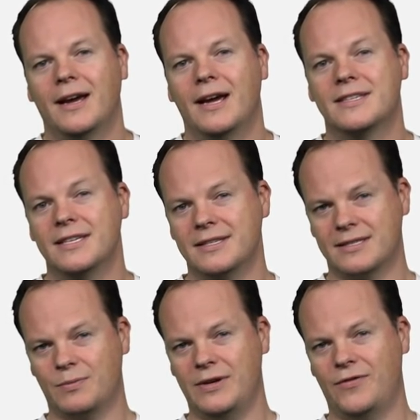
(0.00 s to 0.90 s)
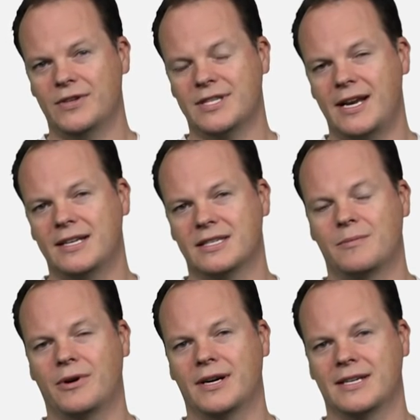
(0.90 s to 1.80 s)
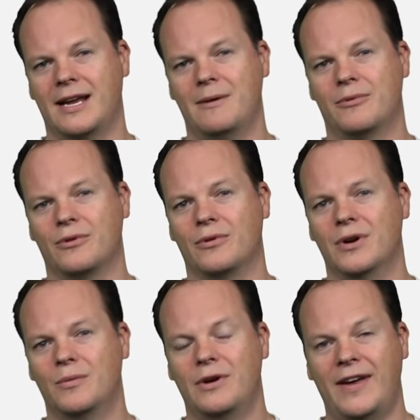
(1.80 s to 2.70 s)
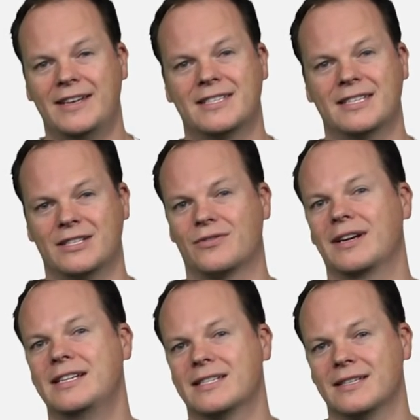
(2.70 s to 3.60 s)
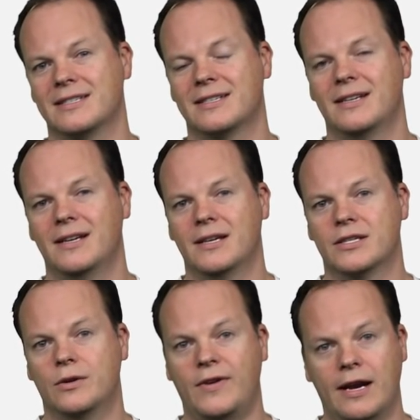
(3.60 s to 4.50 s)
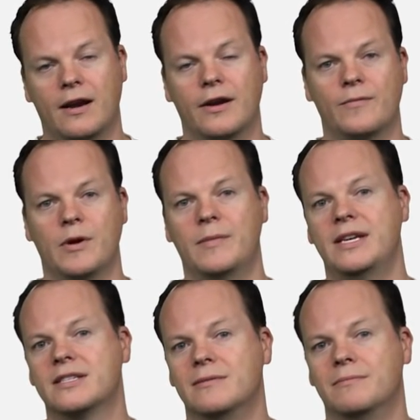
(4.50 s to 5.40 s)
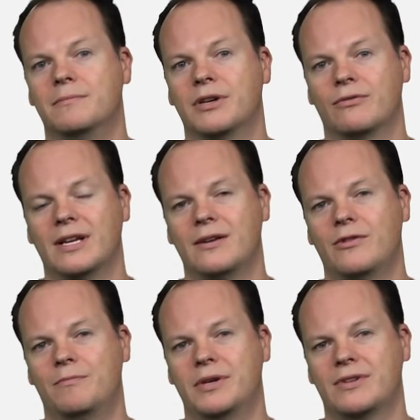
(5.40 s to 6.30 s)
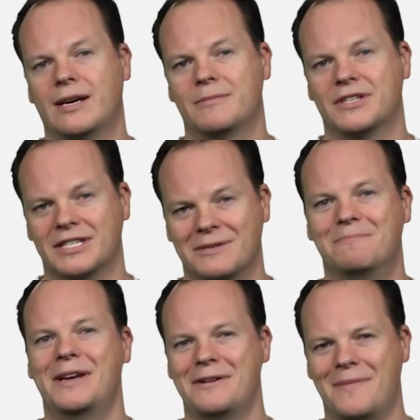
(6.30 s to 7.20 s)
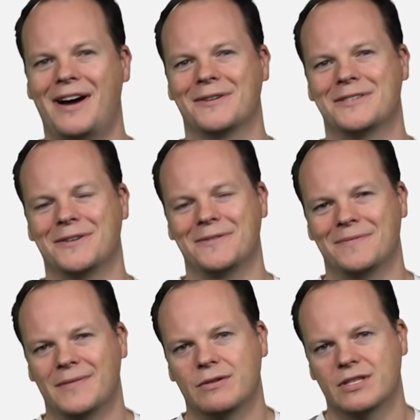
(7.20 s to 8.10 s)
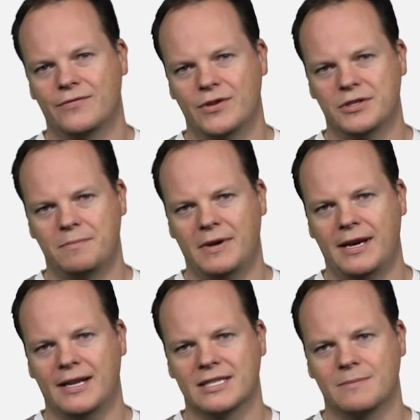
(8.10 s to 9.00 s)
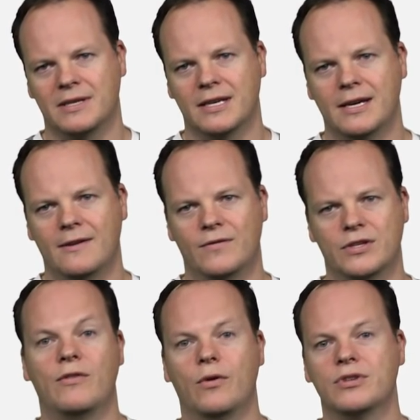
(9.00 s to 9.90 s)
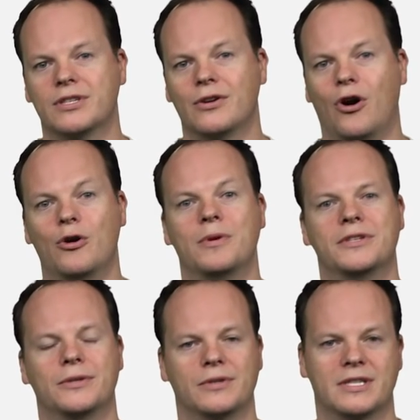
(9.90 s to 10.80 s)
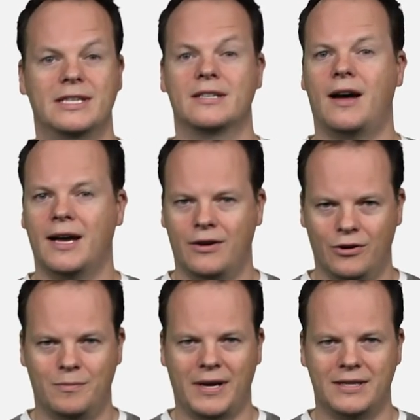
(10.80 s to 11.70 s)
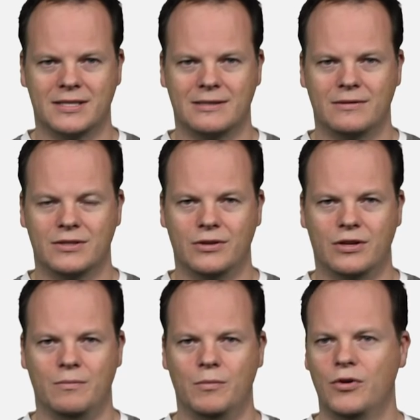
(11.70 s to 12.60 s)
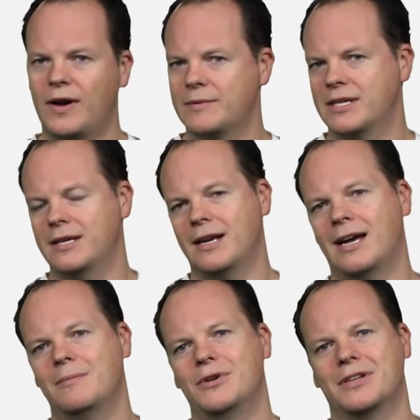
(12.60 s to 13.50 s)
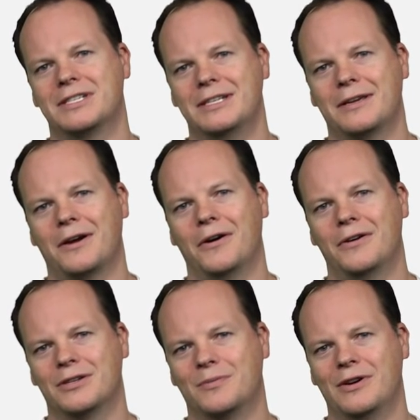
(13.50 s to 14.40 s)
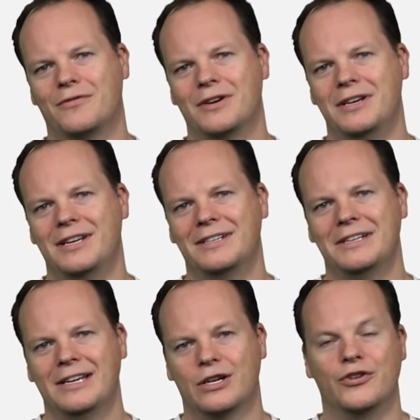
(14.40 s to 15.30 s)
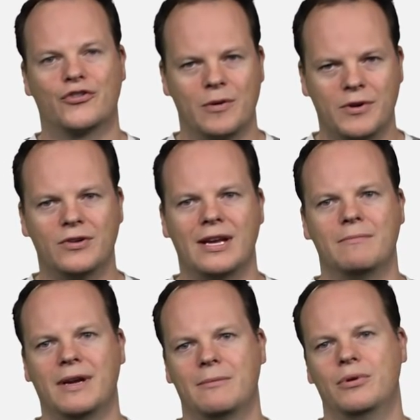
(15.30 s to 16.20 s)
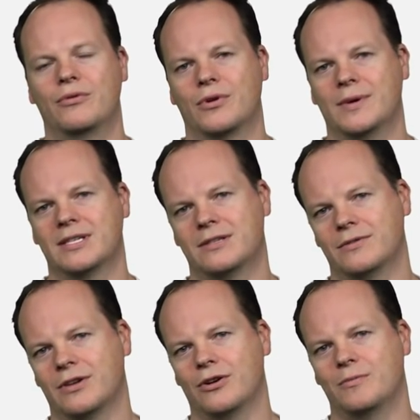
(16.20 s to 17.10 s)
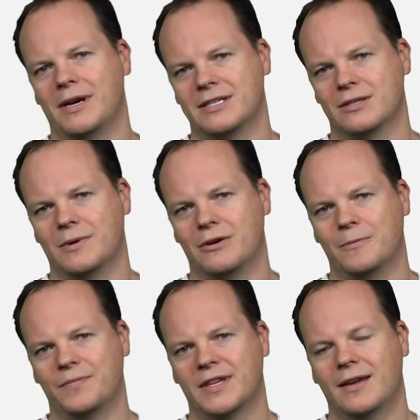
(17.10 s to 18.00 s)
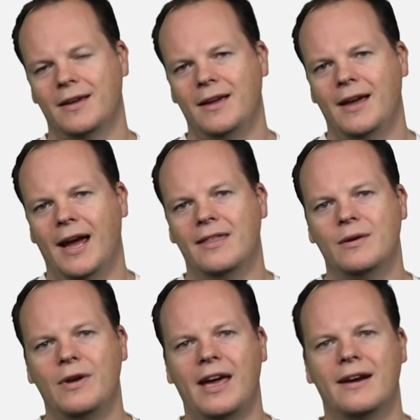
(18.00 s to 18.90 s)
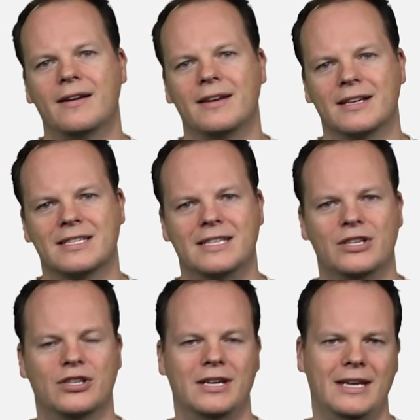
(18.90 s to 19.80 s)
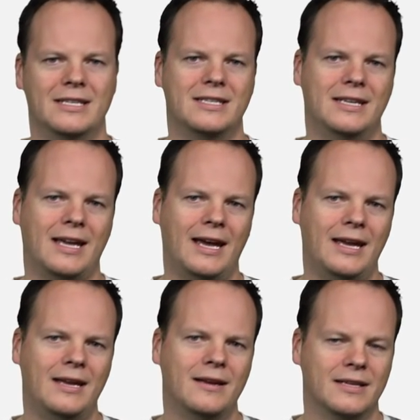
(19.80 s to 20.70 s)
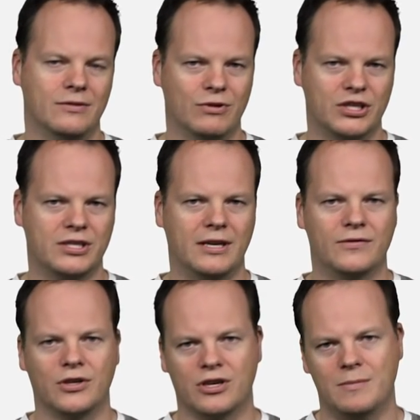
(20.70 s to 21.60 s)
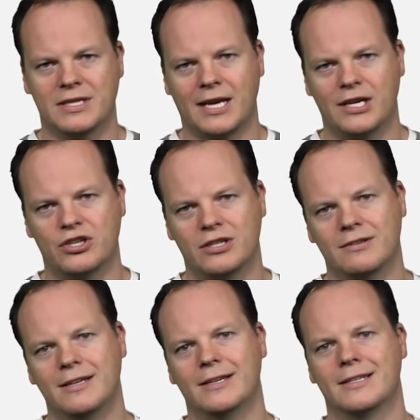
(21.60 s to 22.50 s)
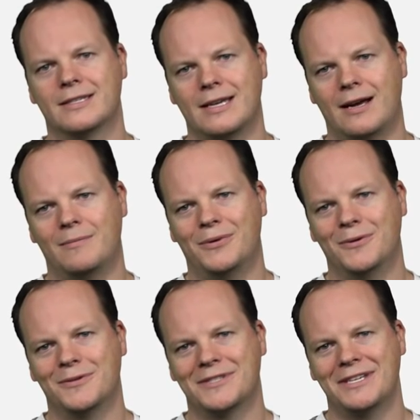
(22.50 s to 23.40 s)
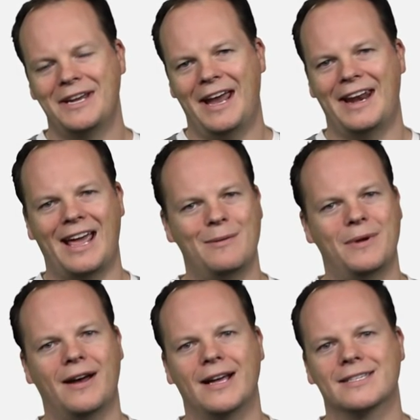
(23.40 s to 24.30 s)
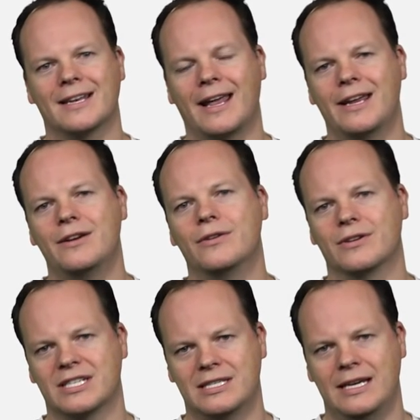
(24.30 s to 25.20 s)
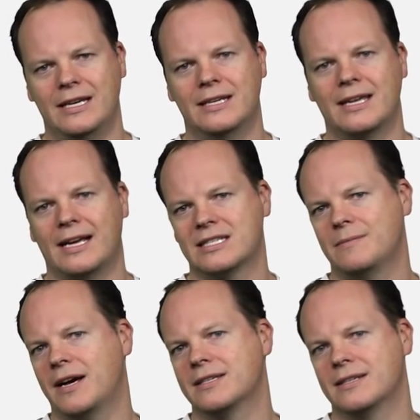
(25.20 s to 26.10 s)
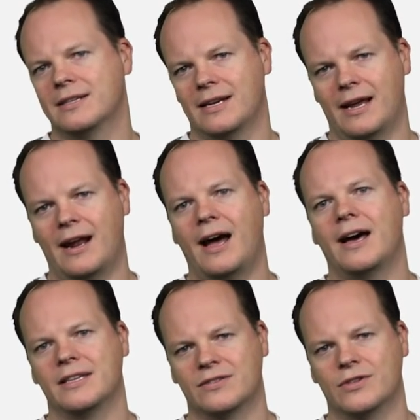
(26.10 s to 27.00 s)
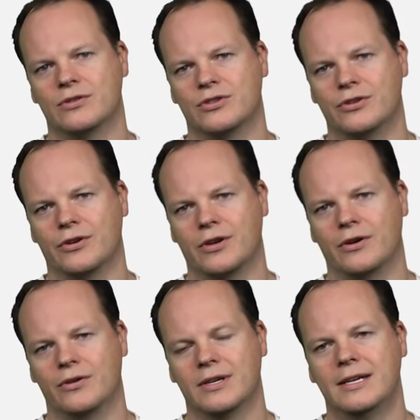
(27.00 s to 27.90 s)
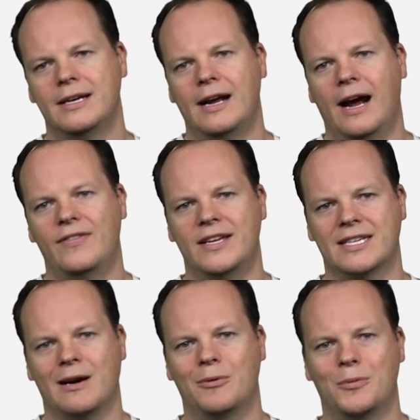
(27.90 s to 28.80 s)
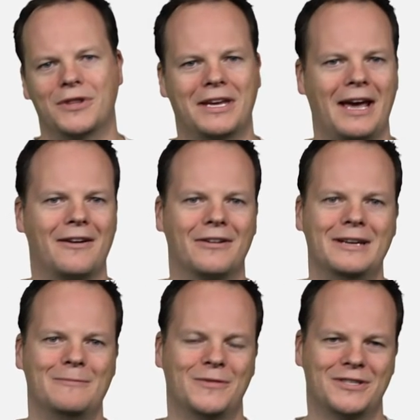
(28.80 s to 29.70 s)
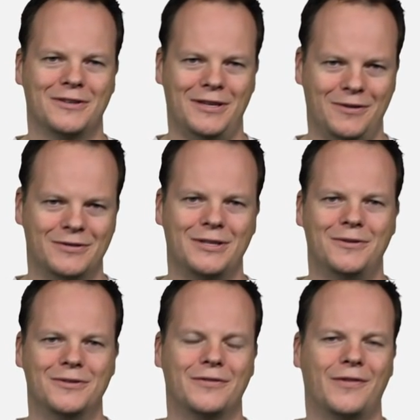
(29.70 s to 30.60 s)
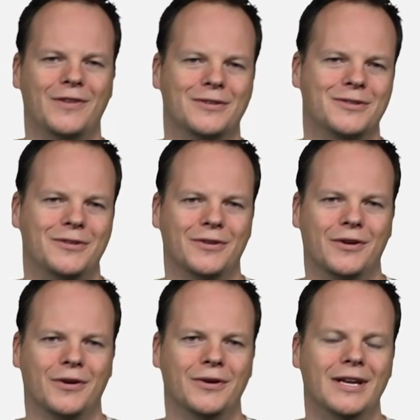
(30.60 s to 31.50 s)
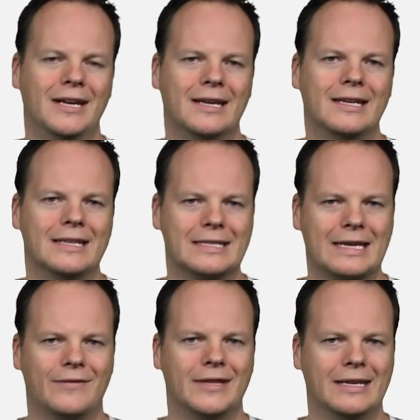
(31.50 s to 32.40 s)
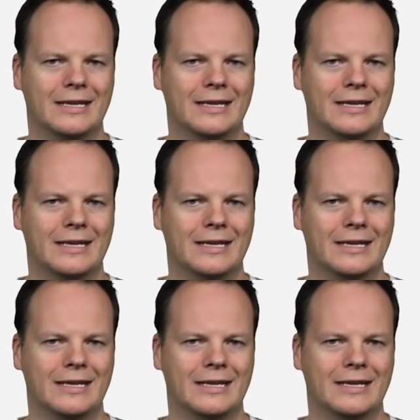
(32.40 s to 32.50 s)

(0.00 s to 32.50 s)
And since we first announced the product in April, we've had six releases. So we've had a lot of momentum, but really we've built up to this beta milestone. That was the first announcement. And we've also open sourced the entire code base. So you can move up to GitHub, you can see the code as we've written it, contribute and make pull requests to the code base as well. And then we added an extension SDK, a rich set of documentation, samples, and APIs that allow you to extend, customize, and enhance Visual Studio Code. And that's coupled with a gallery so that you as a user for Visual Studio Code can discover the